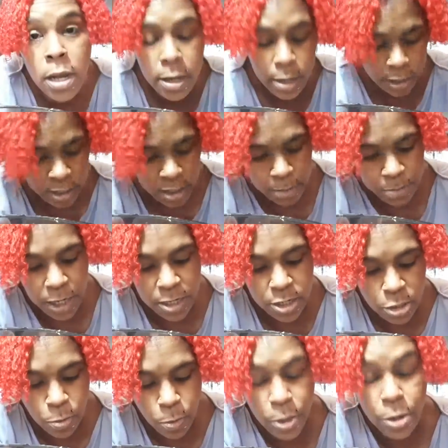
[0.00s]
except I
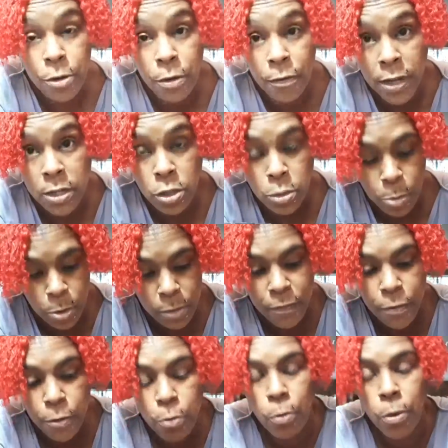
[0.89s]
just want to do a vegetable and
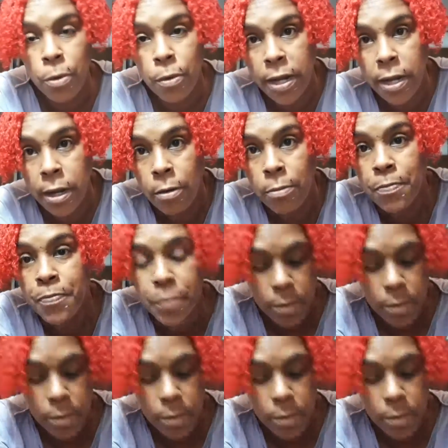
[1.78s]
fruit one right now.